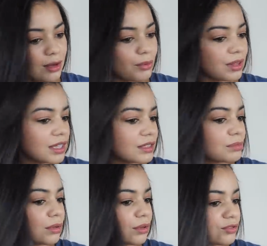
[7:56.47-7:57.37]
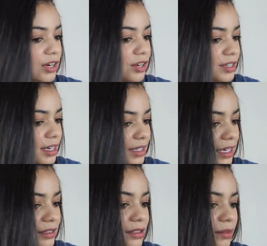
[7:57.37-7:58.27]
with this blow dryer you can
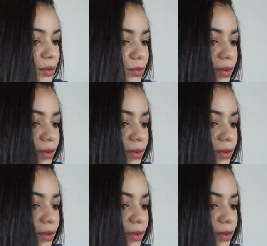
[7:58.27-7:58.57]
get some